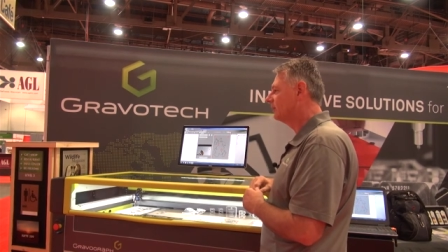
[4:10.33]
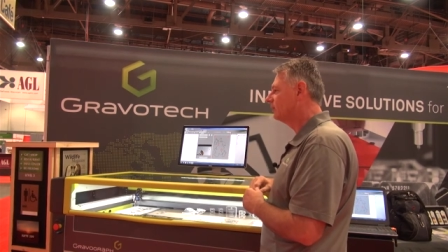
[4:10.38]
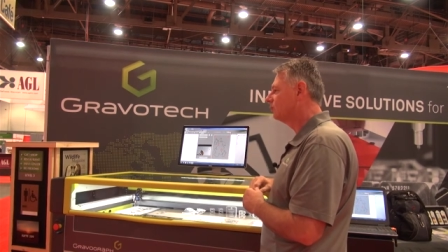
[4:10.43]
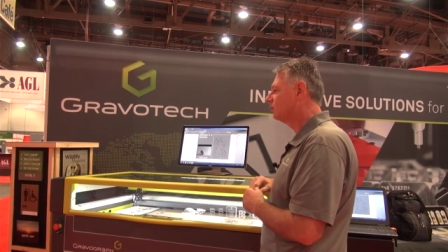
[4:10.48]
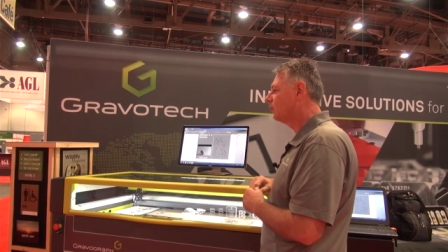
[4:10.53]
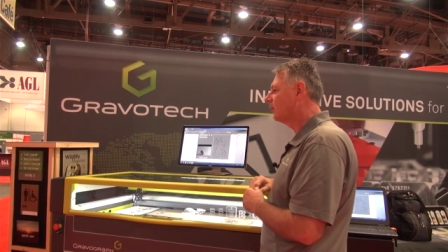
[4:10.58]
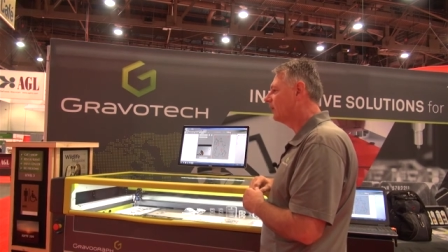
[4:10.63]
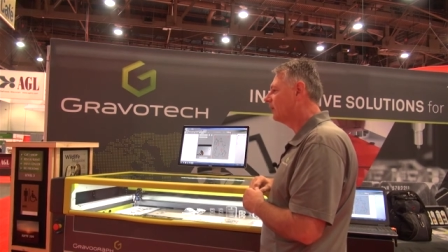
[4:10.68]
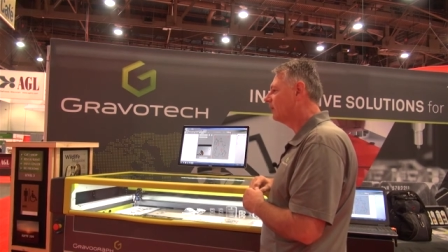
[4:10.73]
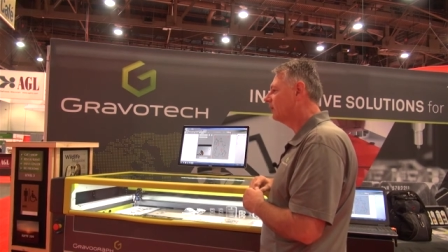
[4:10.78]
As
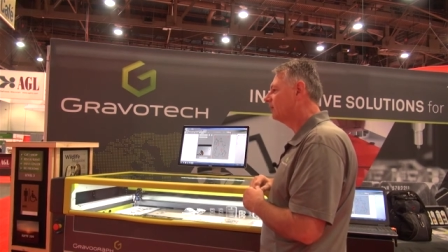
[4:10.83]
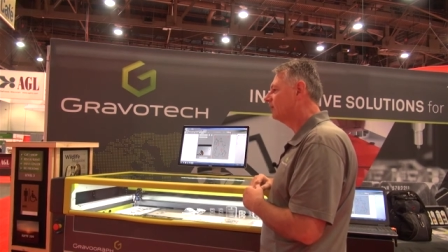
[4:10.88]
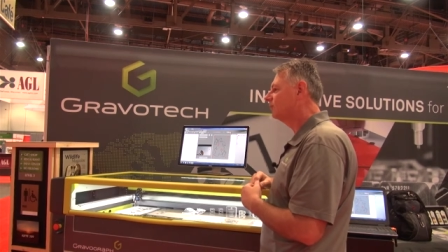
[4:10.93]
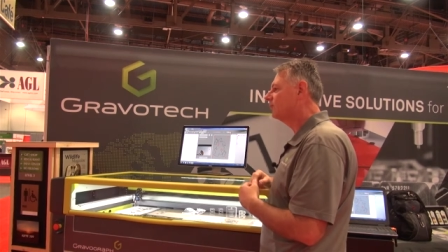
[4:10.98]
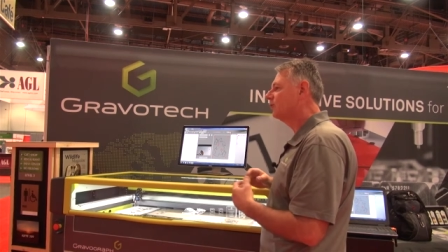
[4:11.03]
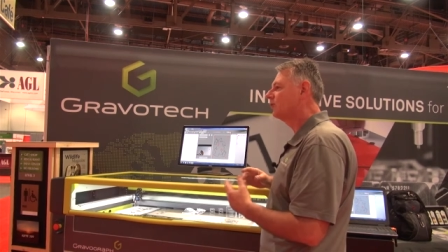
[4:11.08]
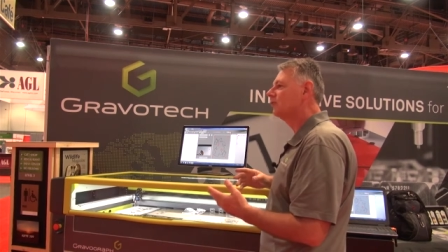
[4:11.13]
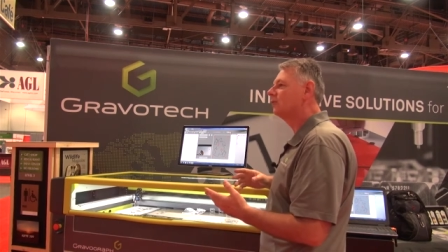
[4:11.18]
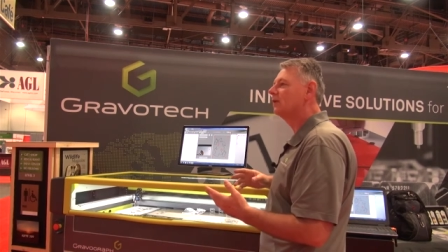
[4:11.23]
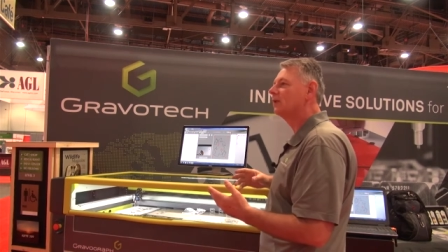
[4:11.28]
well,
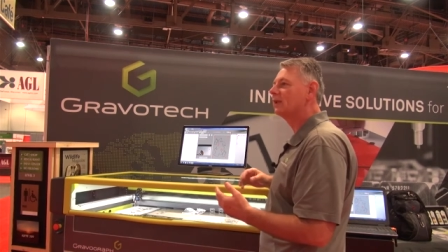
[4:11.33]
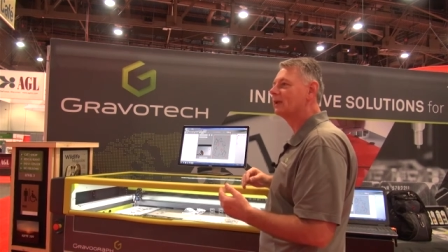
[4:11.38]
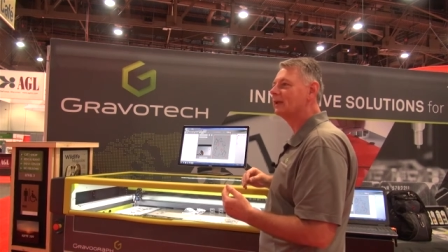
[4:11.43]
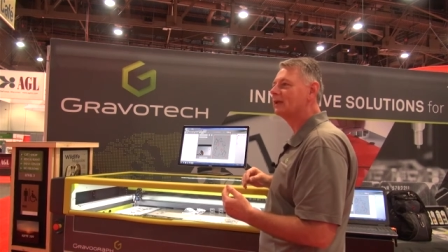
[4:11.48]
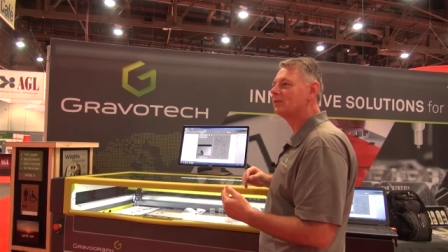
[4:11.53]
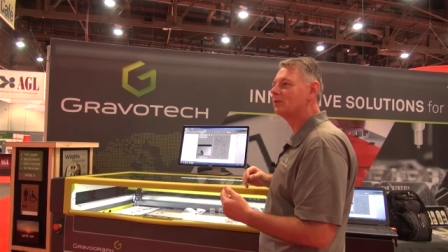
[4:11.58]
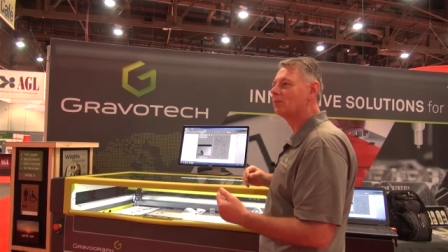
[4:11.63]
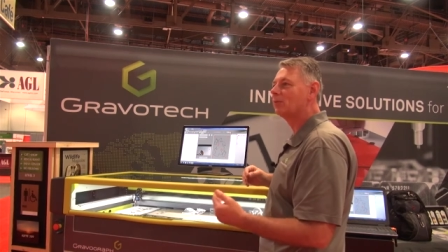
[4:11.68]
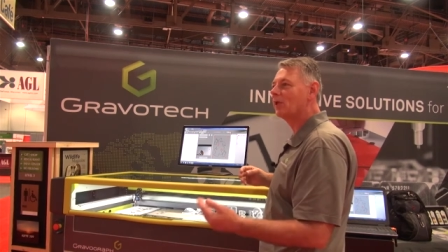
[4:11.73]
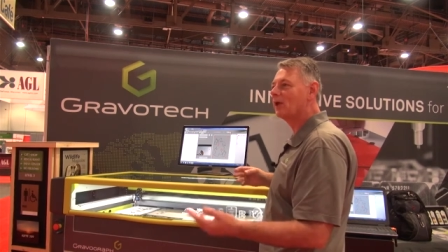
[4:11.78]
if you're filling
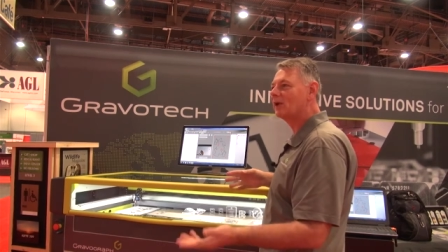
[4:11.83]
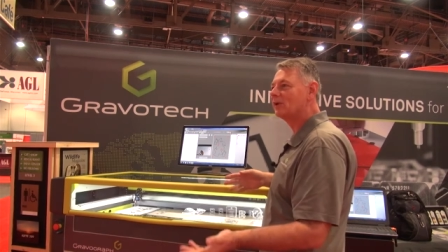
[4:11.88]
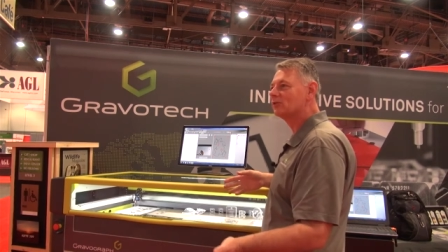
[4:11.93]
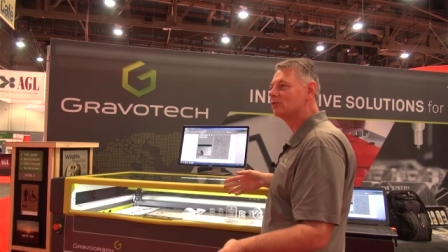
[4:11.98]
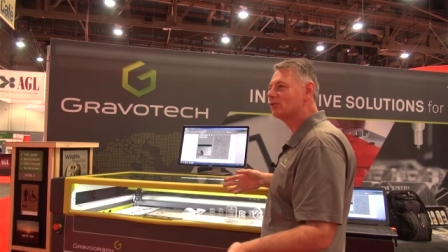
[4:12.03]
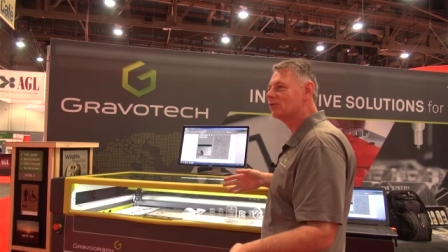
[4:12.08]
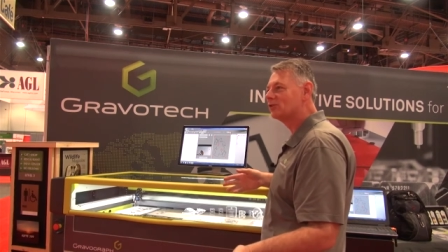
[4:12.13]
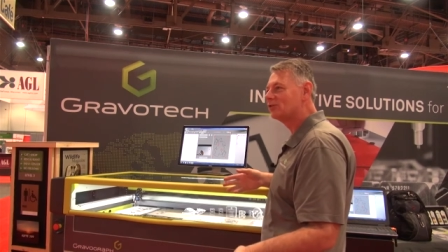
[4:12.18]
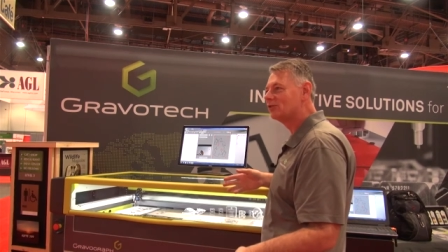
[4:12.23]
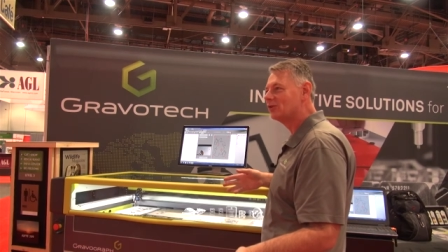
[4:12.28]
in the
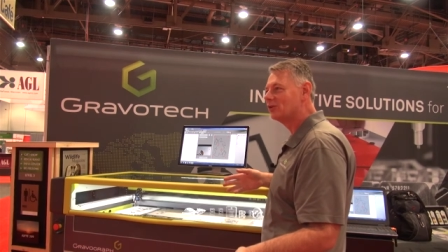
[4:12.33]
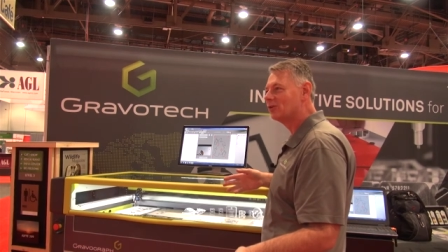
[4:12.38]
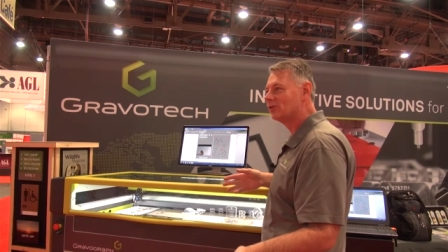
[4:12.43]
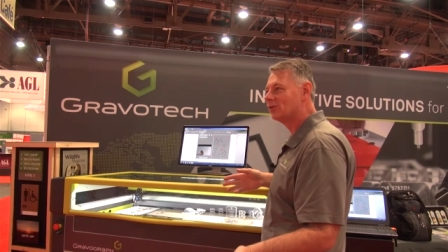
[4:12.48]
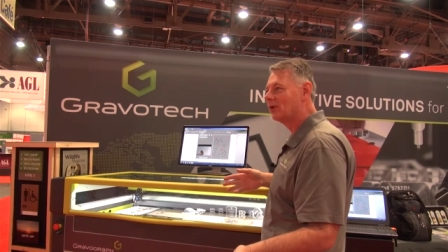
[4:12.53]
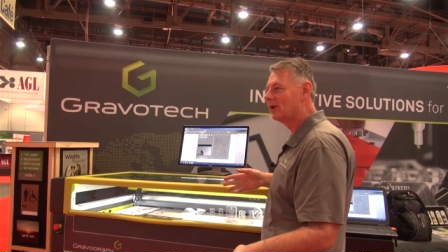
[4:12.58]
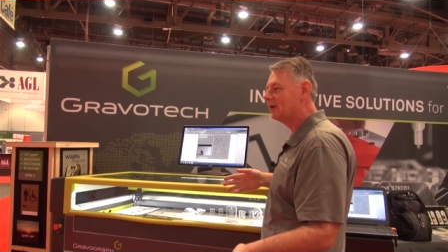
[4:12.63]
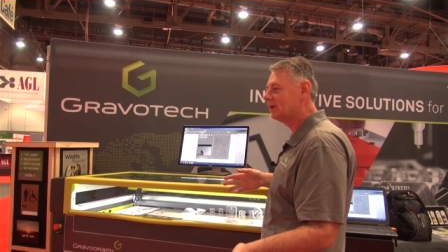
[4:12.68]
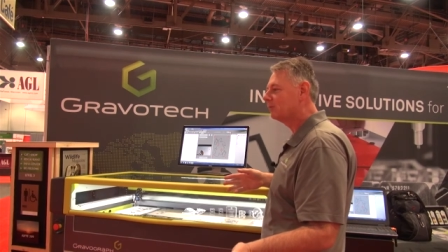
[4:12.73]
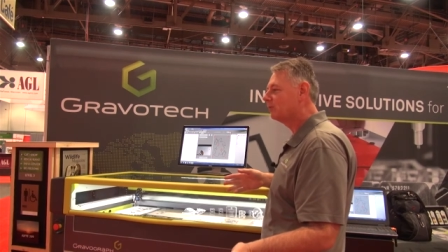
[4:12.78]
blanks on a serial
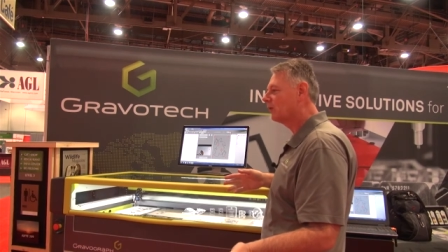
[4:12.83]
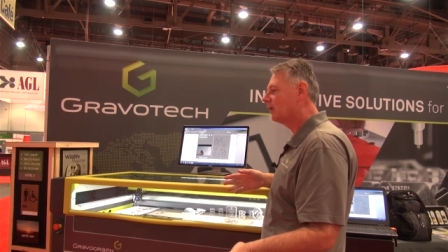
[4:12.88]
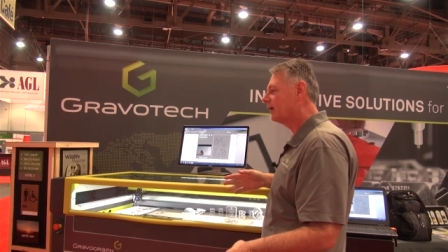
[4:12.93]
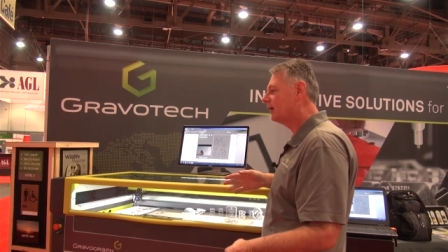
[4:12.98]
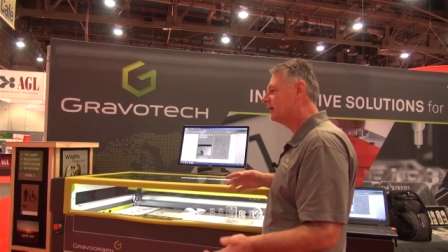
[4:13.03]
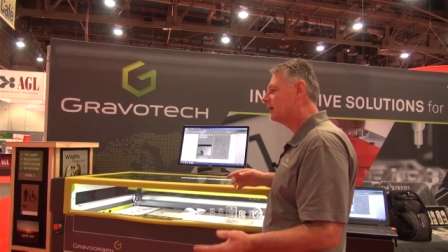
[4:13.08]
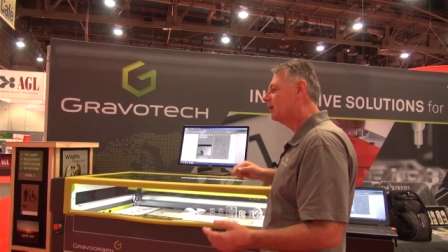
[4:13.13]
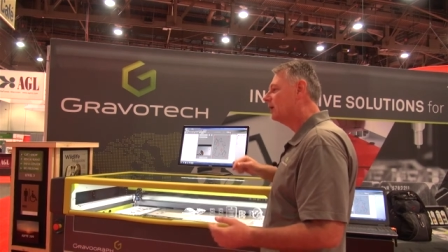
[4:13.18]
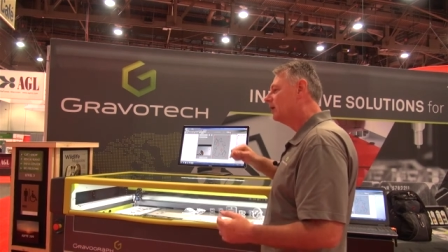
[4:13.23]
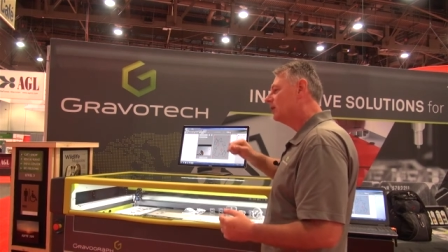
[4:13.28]
rating
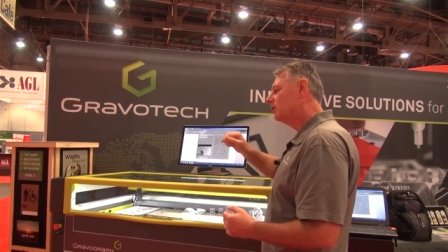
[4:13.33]
plate,